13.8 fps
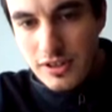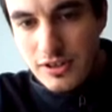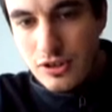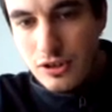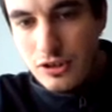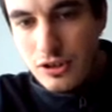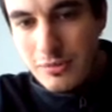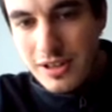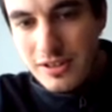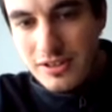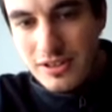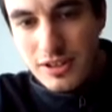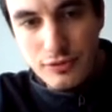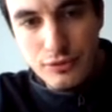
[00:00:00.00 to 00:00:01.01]
In the
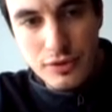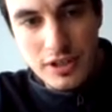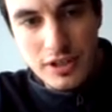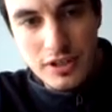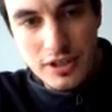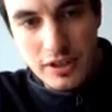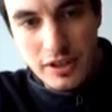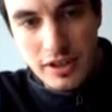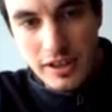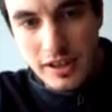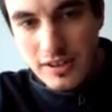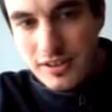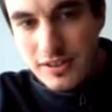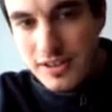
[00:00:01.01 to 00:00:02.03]
domain D3
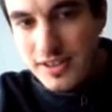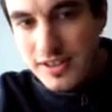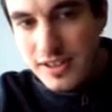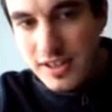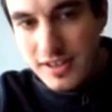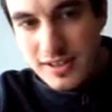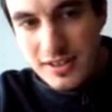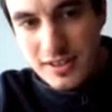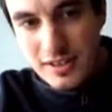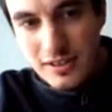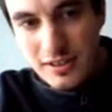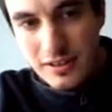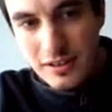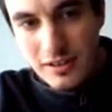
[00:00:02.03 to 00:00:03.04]
and
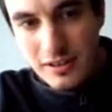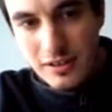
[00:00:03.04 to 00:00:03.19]
D6,